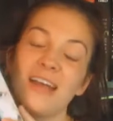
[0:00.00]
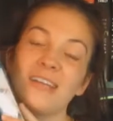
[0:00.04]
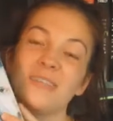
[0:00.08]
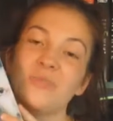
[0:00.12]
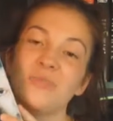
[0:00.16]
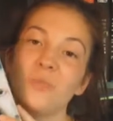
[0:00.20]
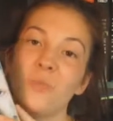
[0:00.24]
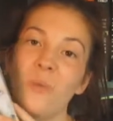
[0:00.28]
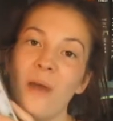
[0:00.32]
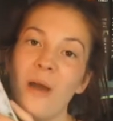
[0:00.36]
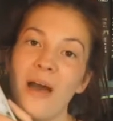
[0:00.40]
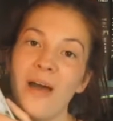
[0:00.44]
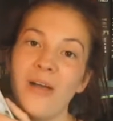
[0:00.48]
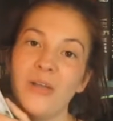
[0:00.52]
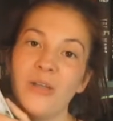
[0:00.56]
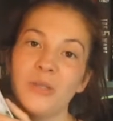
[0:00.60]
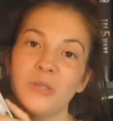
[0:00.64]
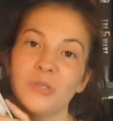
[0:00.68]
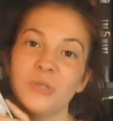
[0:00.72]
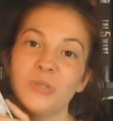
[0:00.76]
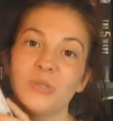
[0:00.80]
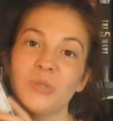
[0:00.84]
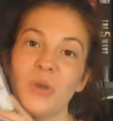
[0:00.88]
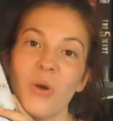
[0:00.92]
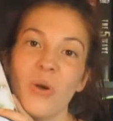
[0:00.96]
as well,
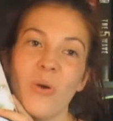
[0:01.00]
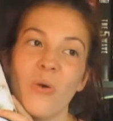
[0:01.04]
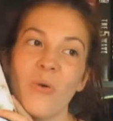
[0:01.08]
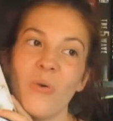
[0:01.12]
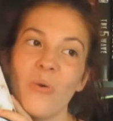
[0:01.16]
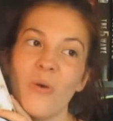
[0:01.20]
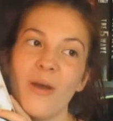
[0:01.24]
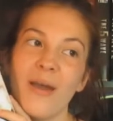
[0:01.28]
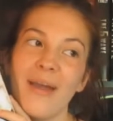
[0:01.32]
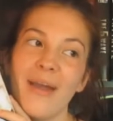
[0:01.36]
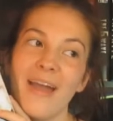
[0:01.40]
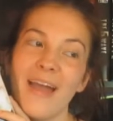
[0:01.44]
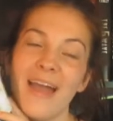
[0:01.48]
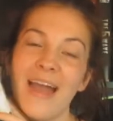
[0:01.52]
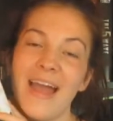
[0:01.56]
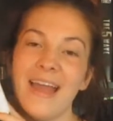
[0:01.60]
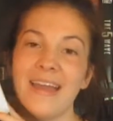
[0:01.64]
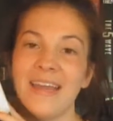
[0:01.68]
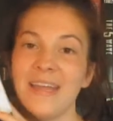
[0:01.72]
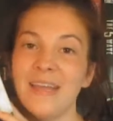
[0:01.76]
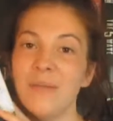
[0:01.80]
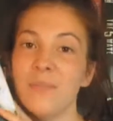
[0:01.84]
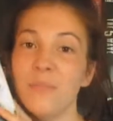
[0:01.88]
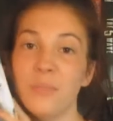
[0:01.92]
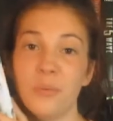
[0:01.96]
so
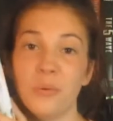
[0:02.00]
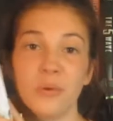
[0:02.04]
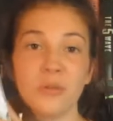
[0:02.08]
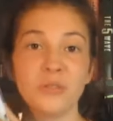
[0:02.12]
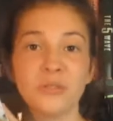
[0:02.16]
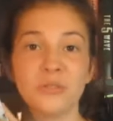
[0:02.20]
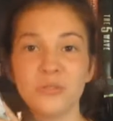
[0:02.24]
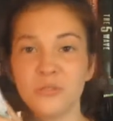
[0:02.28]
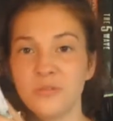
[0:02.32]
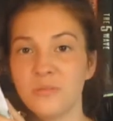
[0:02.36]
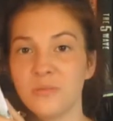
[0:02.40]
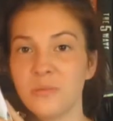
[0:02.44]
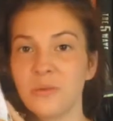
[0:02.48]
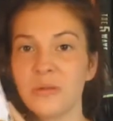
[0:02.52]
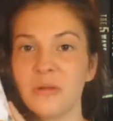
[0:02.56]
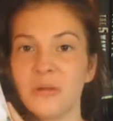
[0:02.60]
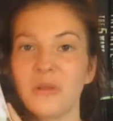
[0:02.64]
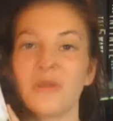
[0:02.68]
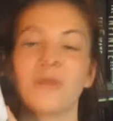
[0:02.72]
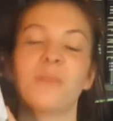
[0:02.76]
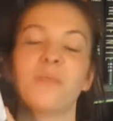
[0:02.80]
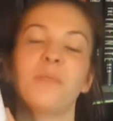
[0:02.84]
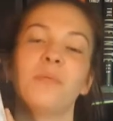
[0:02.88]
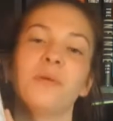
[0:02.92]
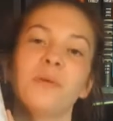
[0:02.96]
any booktuber
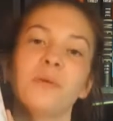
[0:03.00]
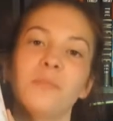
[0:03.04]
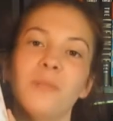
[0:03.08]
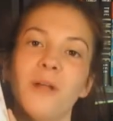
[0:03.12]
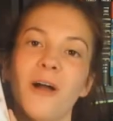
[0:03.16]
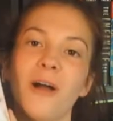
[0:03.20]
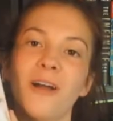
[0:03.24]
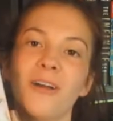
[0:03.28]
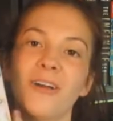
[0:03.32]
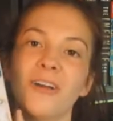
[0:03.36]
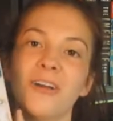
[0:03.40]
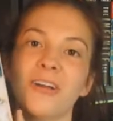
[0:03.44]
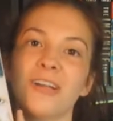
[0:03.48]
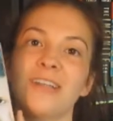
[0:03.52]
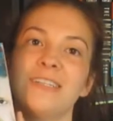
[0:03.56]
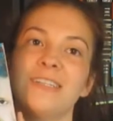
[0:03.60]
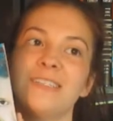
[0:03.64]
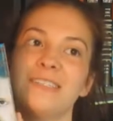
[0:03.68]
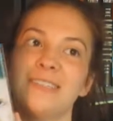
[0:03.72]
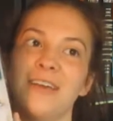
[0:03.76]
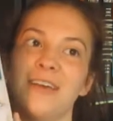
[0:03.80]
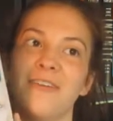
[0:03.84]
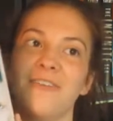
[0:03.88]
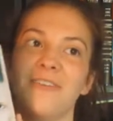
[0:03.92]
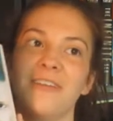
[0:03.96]
or book blogger can
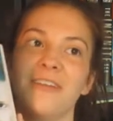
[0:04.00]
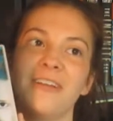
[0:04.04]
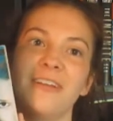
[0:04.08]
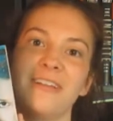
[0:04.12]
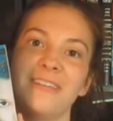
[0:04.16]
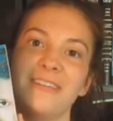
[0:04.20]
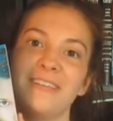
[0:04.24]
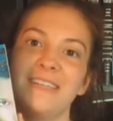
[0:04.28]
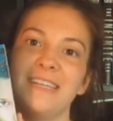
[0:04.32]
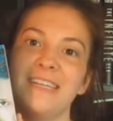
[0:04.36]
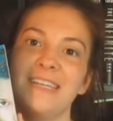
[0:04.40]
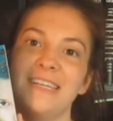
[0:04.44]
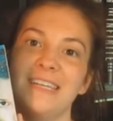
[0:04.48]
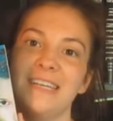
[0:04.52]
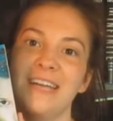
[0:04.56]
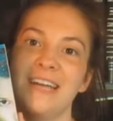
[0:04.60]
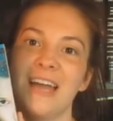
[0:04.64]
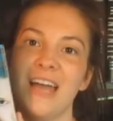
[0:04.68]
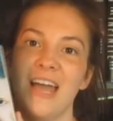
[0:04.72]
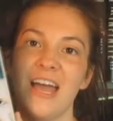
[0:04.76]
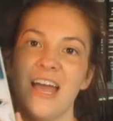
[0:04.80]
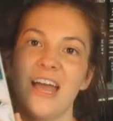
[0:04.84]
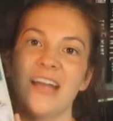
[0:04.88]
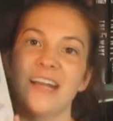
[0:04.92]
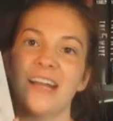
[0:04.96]
definitely
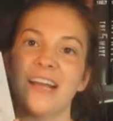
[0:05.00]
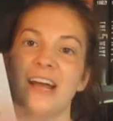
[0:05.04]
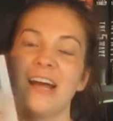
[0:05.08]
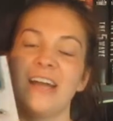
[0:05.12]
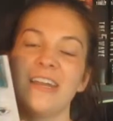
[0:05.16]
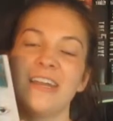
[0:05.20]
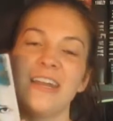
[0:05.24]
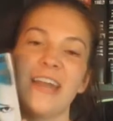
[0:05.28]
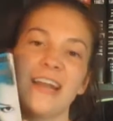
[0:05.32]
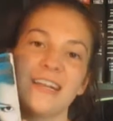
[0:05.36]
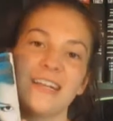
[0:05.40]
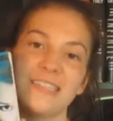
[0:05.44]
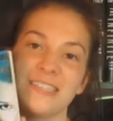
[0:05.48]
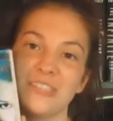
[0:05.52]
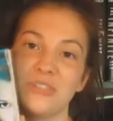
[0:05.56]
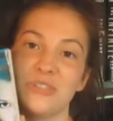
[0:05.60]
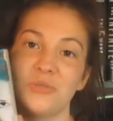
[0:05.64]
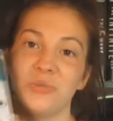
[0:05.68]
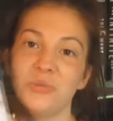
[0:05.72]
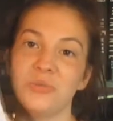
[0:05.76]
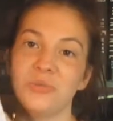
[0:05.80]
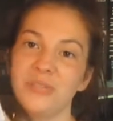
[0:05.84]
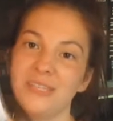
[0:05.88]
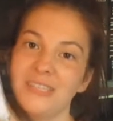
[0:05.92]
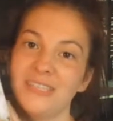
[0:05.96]
connect
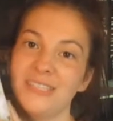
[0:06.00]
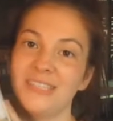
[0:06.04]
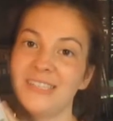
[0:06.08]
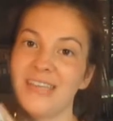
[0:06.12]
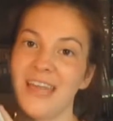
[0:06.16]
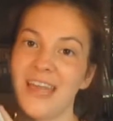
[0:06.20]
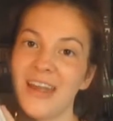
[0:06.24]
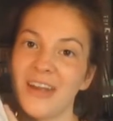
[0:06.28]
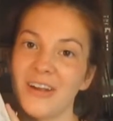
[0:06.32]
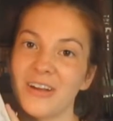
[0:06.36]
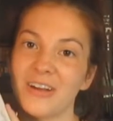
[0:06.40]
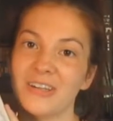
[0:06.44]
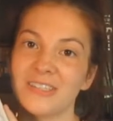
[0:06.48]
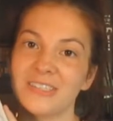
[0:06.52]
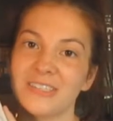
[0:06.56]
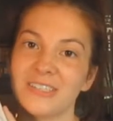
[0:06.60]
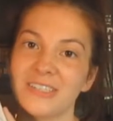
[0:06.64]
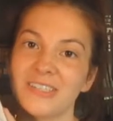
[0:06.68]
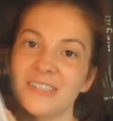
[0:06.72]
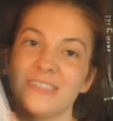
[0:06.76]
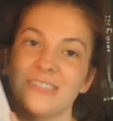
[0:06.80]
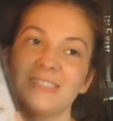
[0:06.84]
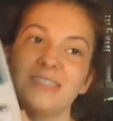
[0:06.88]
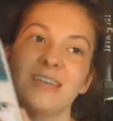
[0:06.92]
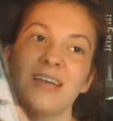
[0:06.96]
to these
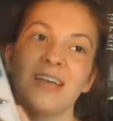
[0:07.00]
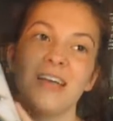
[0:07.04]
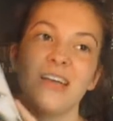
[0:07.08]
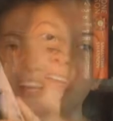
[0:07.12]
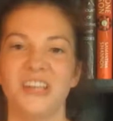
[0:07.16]
characters.